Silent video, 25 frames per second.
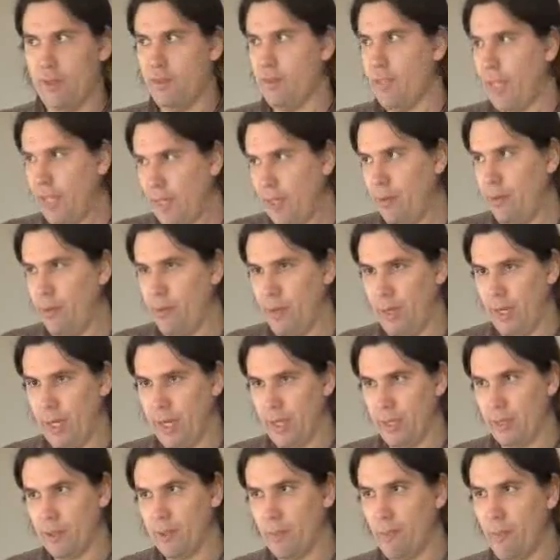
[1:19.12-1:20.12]
The second thing
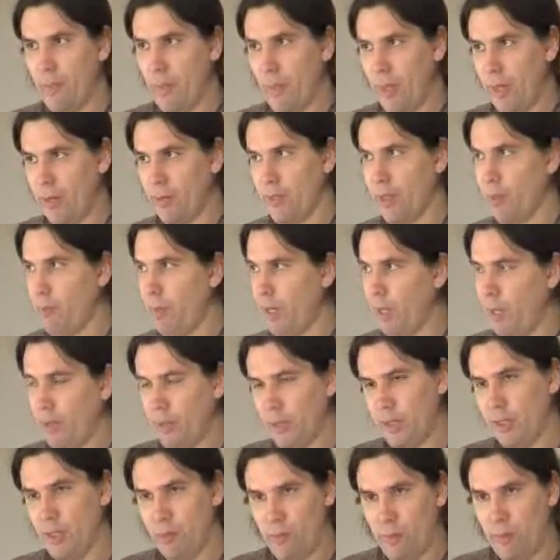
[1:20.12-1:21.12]
is that by
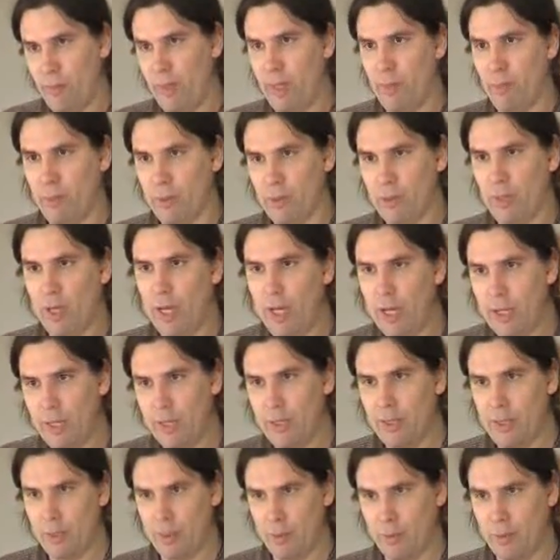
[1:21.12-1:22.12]
all these different people
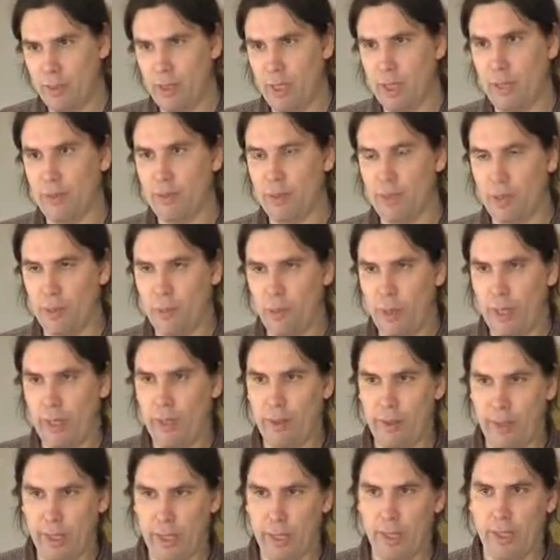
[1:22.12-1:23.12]
talking to themselves in a way
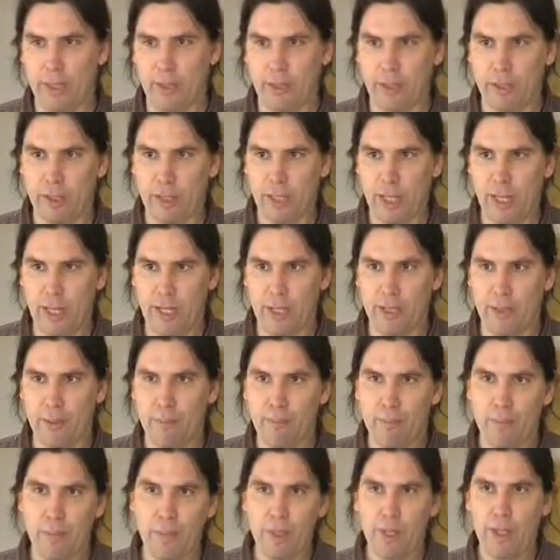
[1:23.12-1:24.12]
that they can understand,
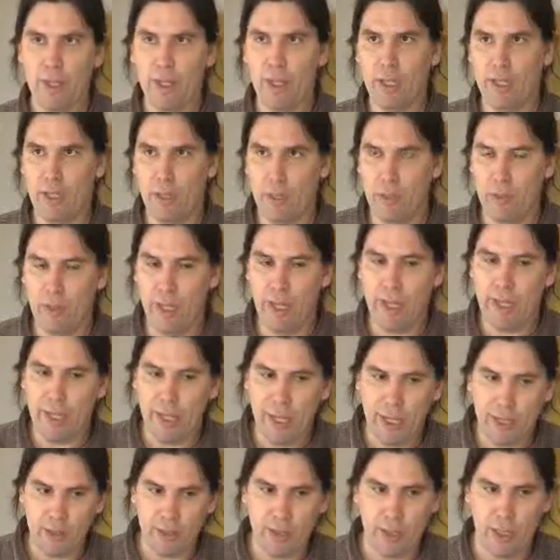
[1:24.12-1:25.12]
they
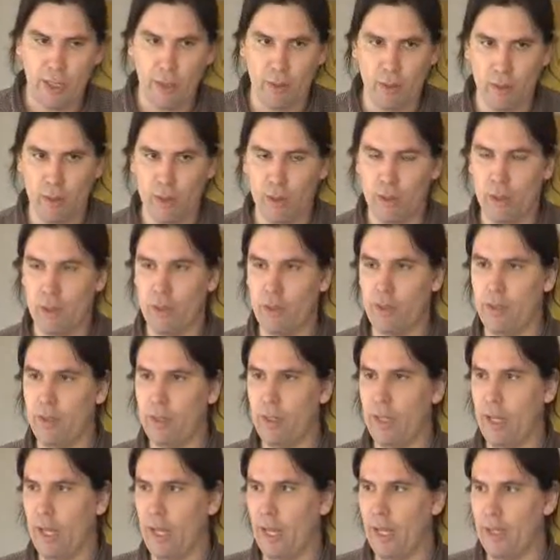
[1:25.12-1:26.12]
can actually
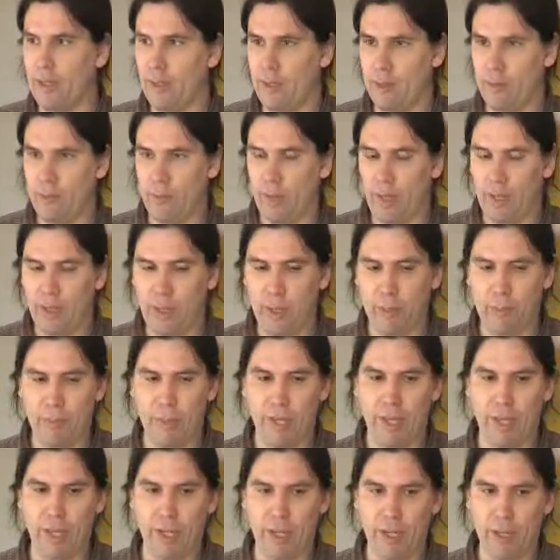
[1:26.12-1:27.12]
learn and
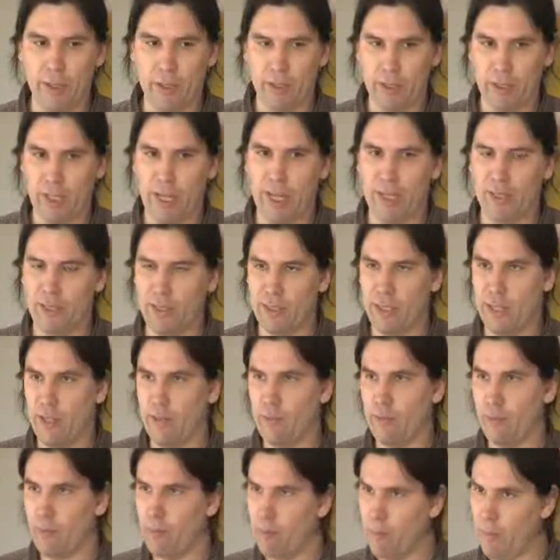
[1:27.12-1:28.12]
develop and understand
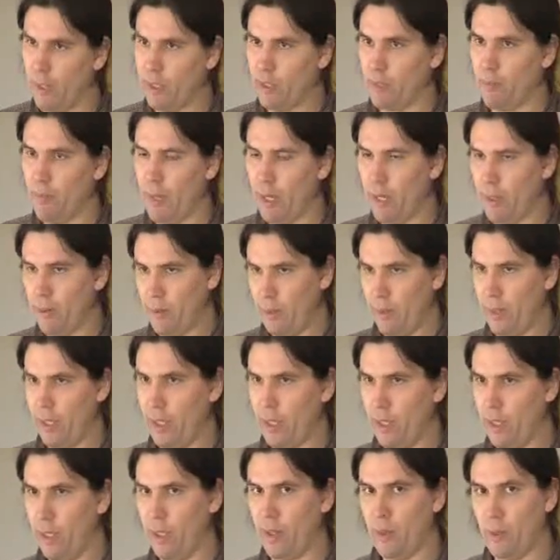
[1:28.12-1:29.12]
stuff much better than
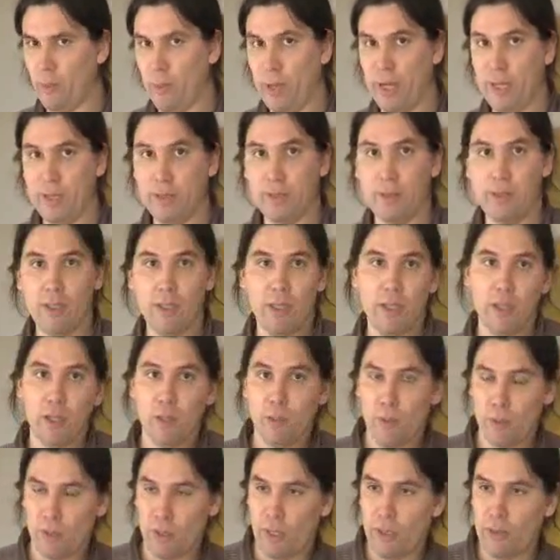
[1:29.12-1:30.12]
they could otherwise,
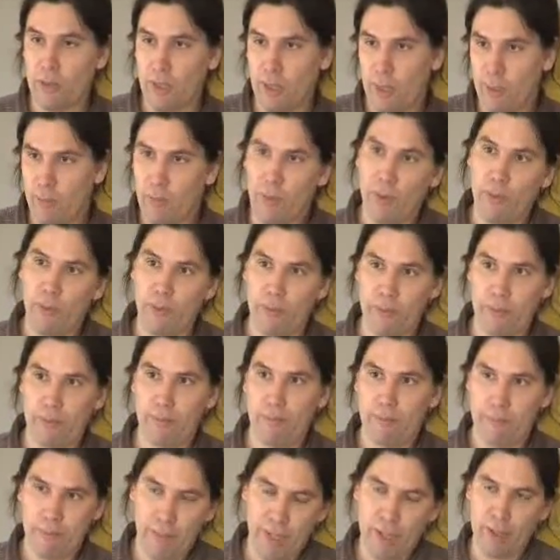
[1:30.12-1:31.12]
resulting in both
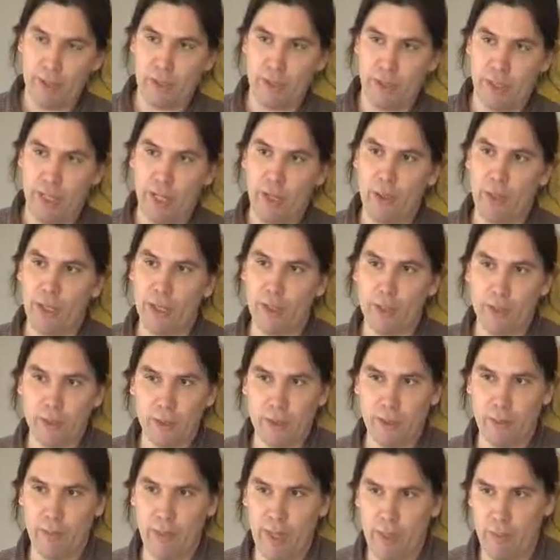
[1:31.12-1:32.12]
better
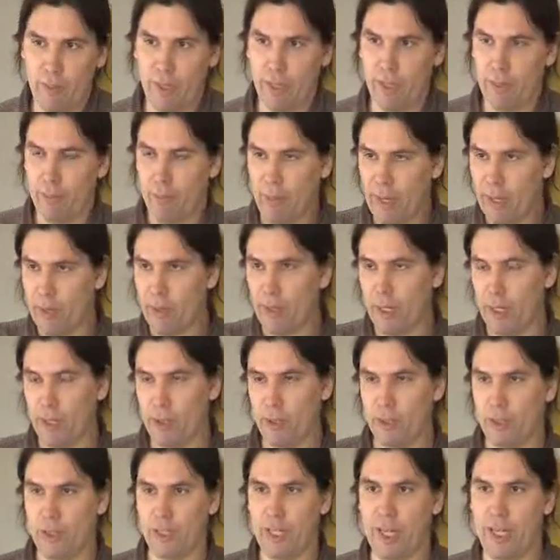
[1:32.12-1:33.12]
scenarios and maybe a better
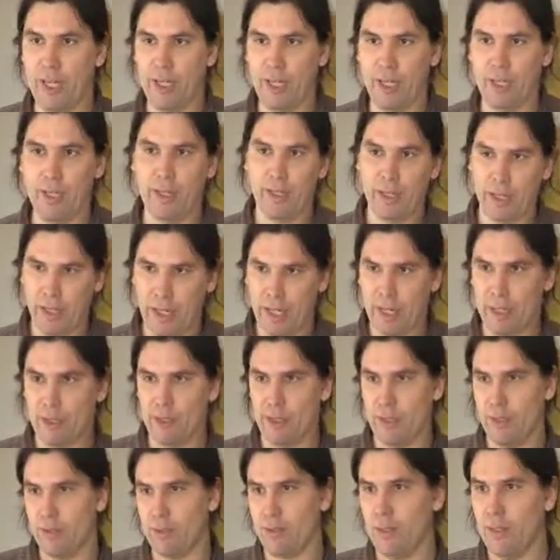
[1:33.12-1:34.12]
understanding and
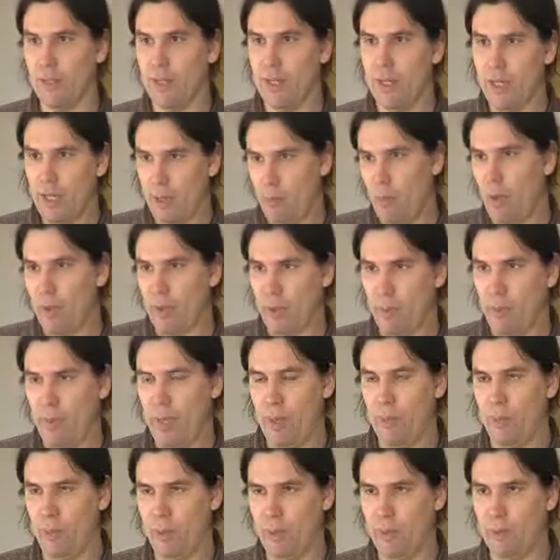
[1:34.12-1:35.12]
connections among the
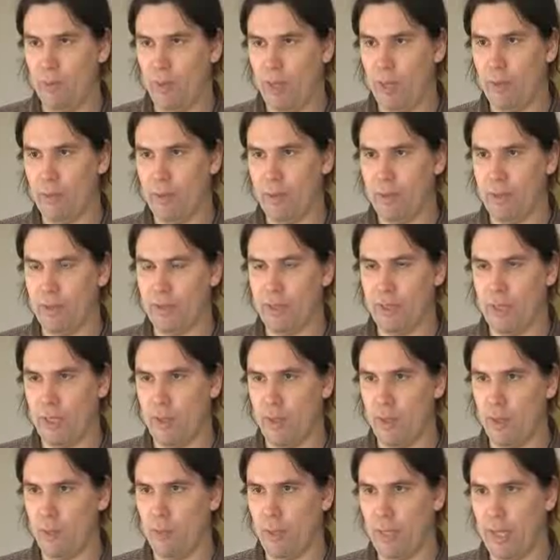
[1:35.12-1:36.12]
people involved in the
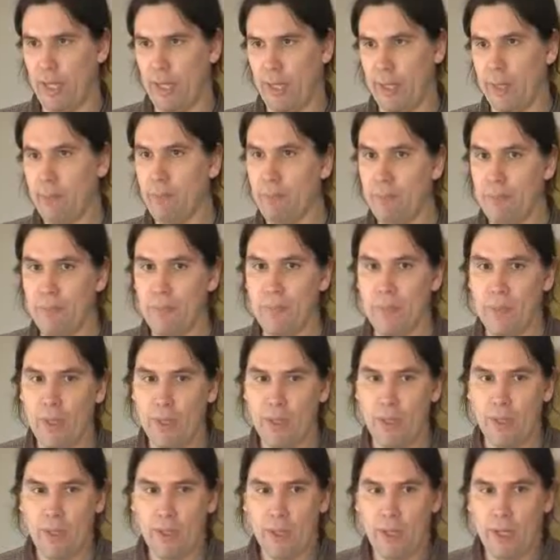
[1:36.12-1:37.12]
scenario planning.
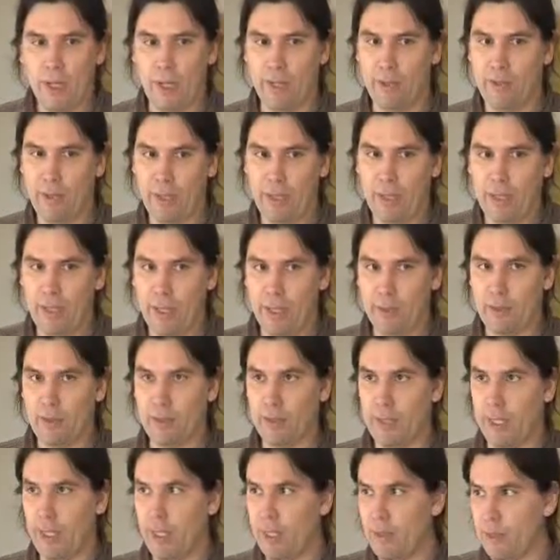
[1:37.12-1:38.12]
And I think
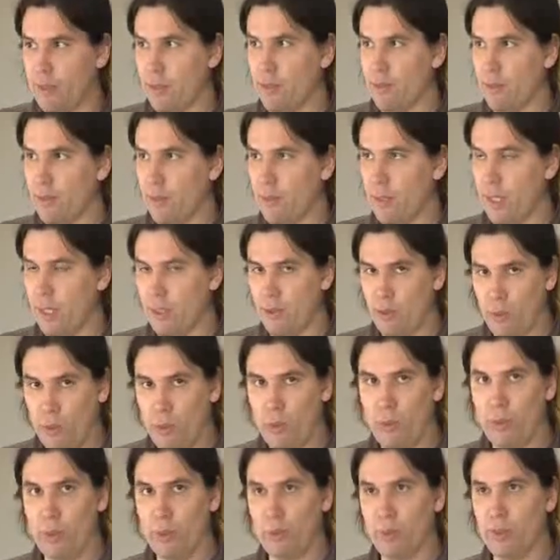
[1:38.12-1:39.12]
it's a
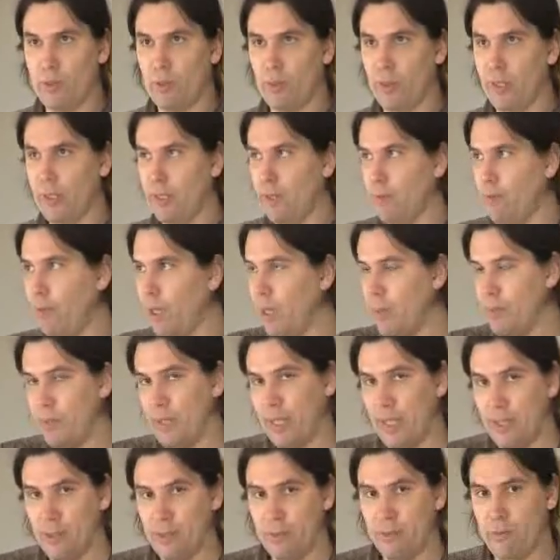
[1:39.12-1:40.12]
tool that was really
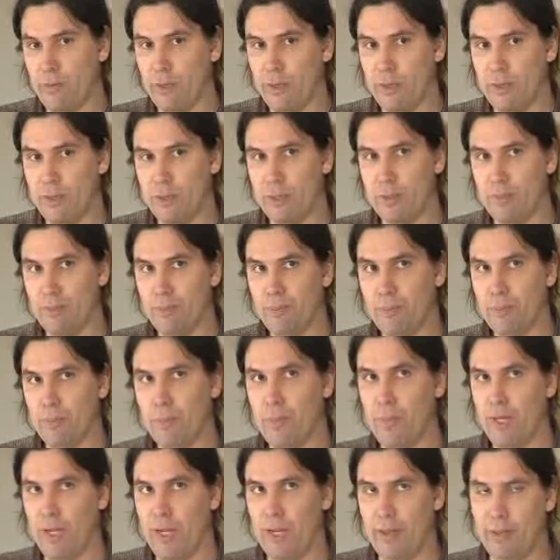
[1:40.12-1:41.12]
developed, I guess, first,
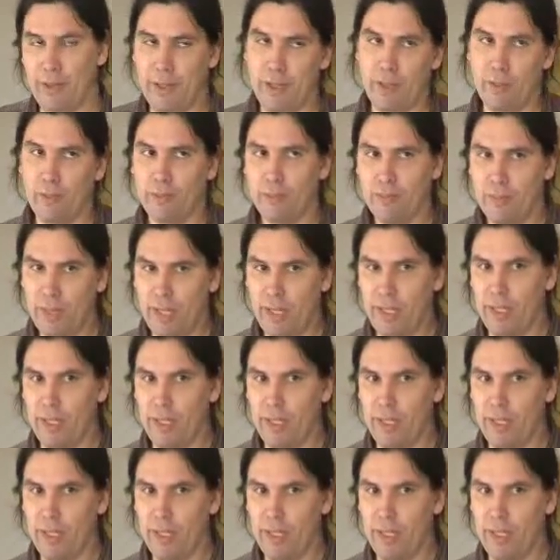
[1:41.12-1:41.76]
I think,